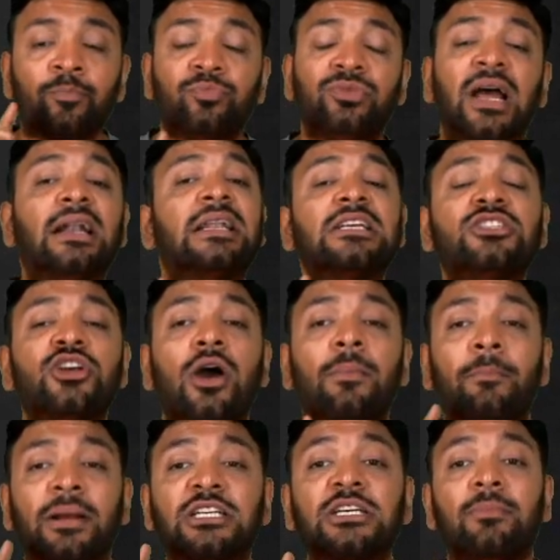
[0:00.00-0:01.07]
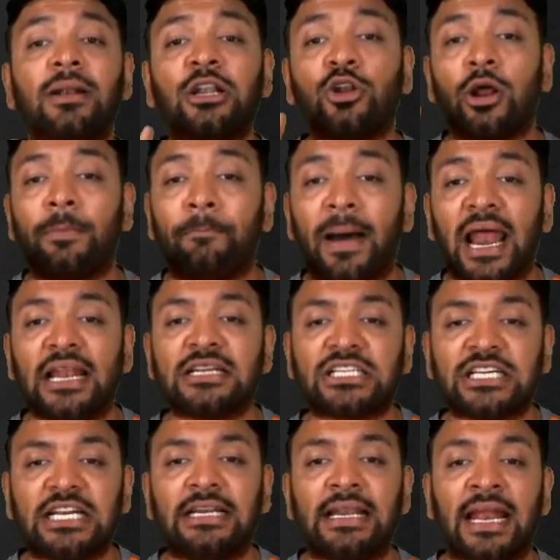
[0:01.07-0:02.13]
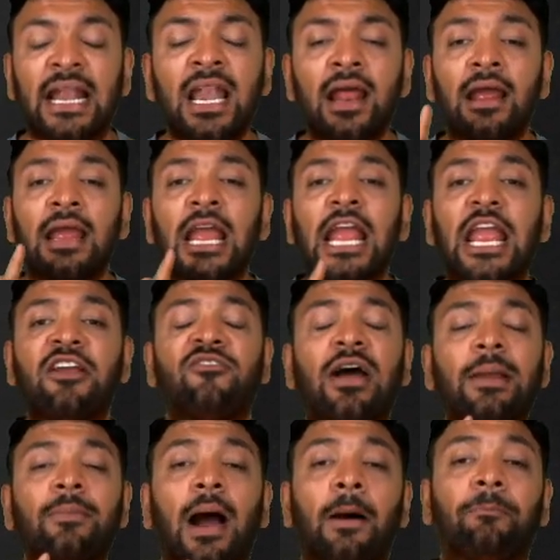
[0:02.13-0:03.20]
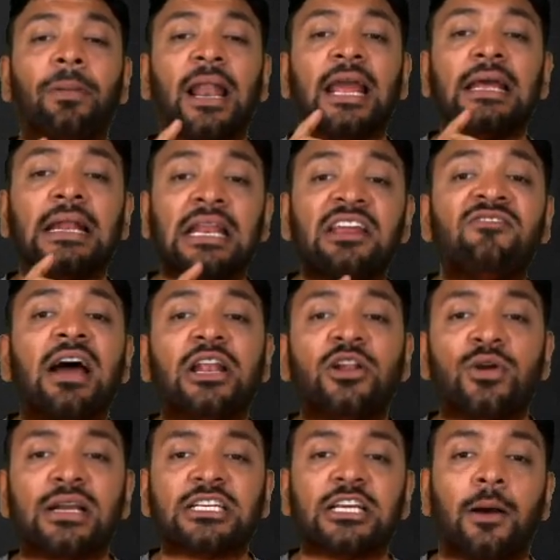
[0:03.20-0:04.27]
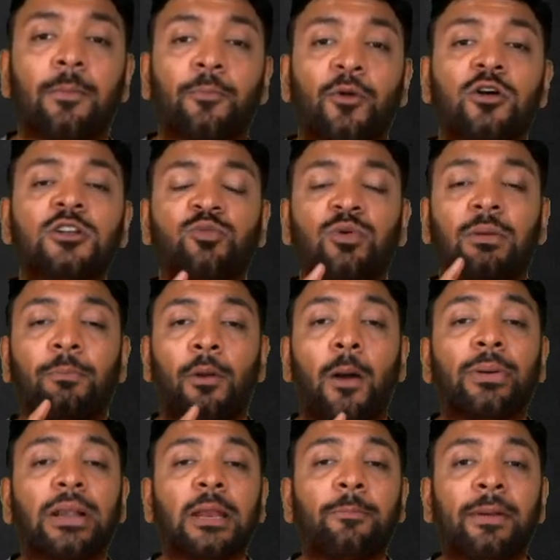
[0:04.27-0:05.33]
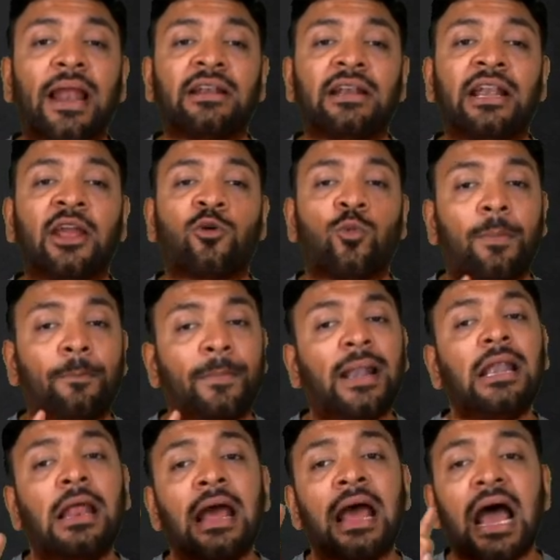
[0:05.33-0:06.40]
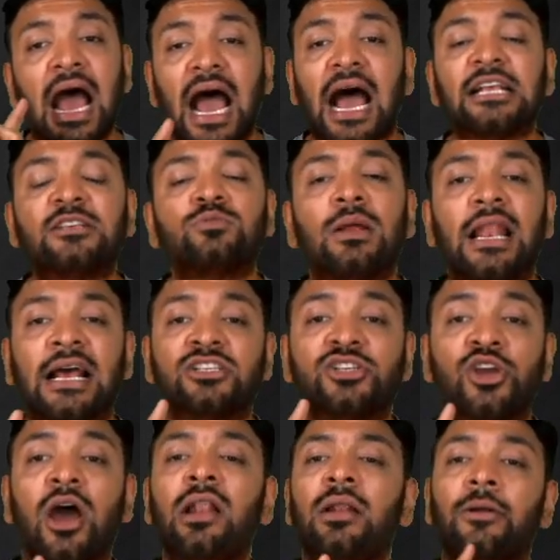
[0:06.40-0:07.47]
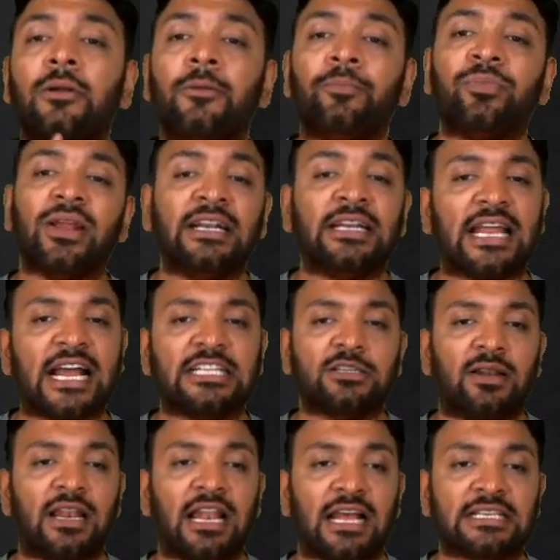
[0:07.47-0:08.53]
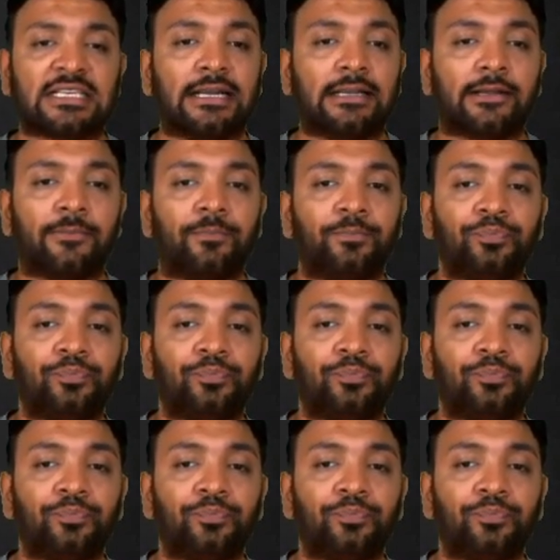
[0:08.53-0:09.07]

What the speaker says: That is your measurement on balance sheet date. If I'm applying revaluation approach for property, plant and equipment as well as your intangible asset.